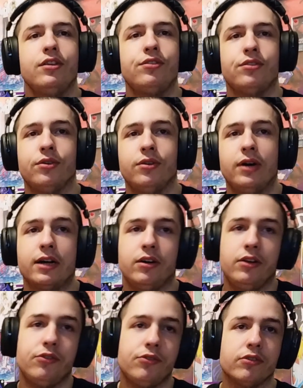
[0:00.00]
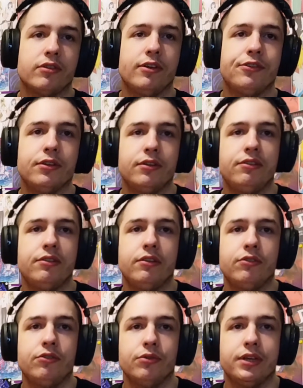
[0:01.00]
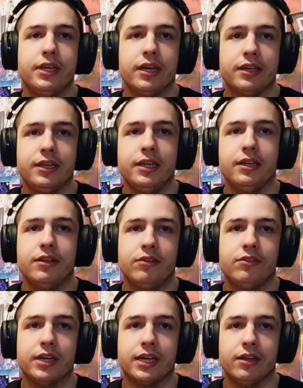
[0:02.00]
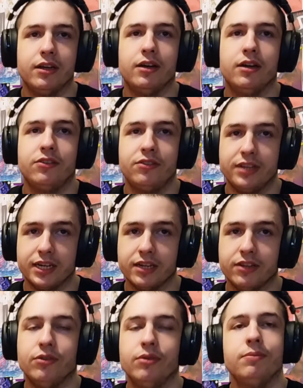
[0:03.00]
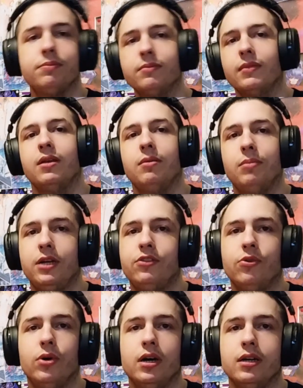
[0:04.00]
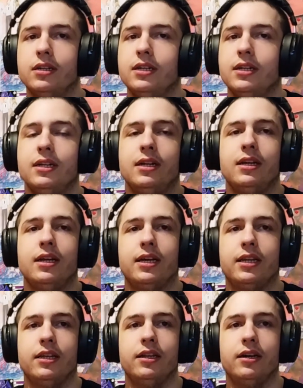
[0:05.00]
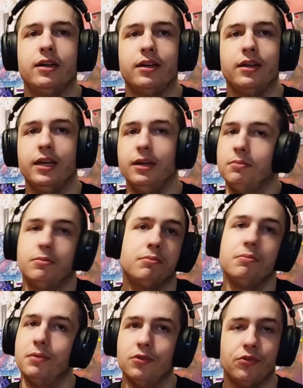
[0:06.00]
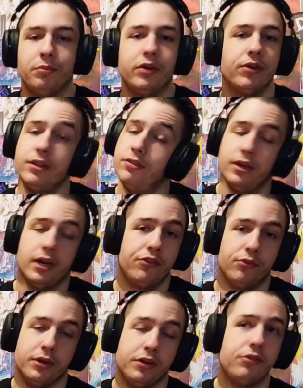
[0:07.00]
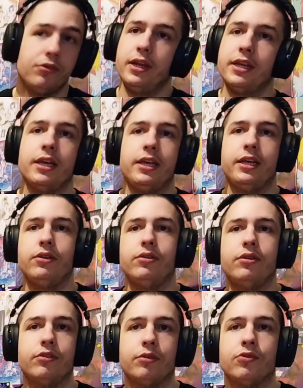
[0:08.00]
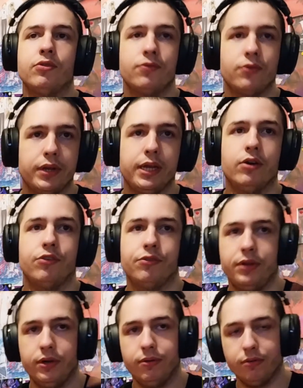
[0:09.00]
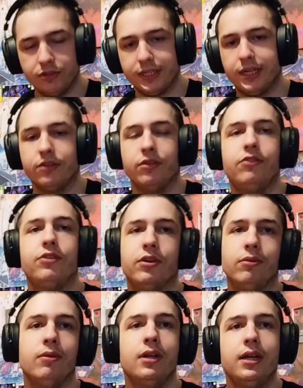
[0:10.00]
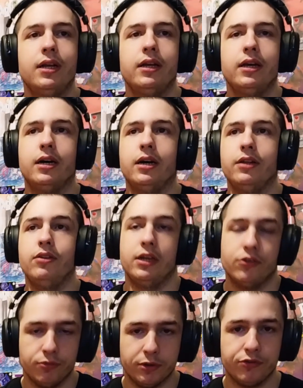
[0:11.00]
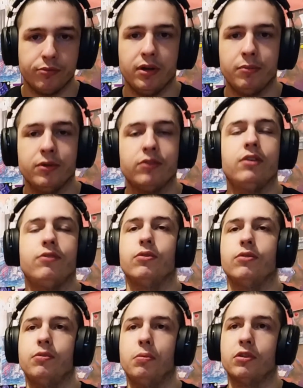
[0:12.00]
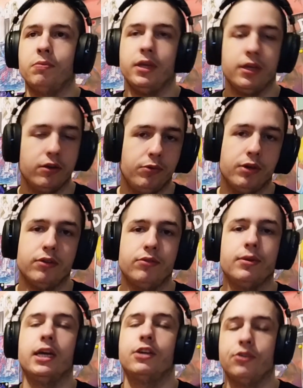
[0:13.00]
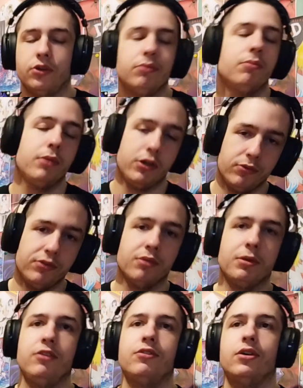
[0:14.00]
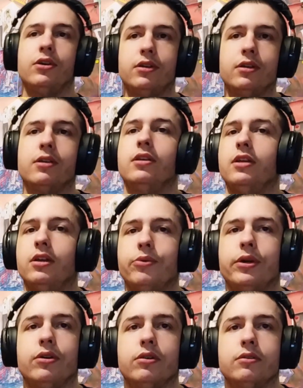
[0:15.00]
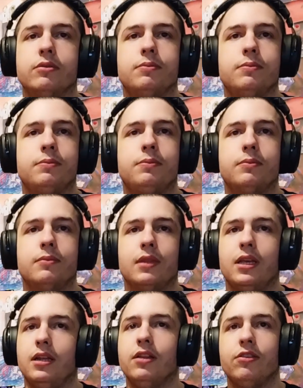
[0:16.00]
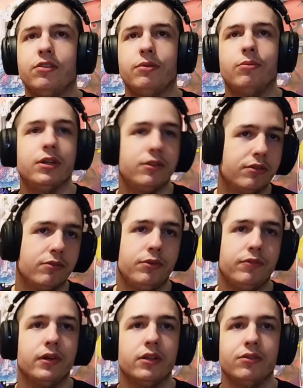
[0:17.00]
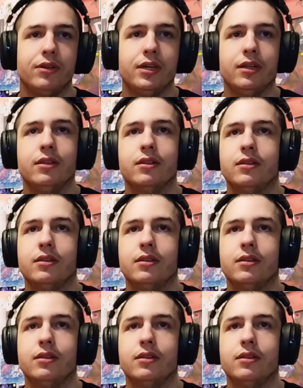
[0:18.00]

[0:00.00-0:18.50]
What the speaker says: So, according to translation, this is Tsugihagi Staccato by Toa. And yeah, should be great. As always, so link in the description for the original video. Check it out on this channel. The link to my stream elements if you want to support me. Regards to the action, my Twitter, my Discord. Here we go. Let's see what we've got today.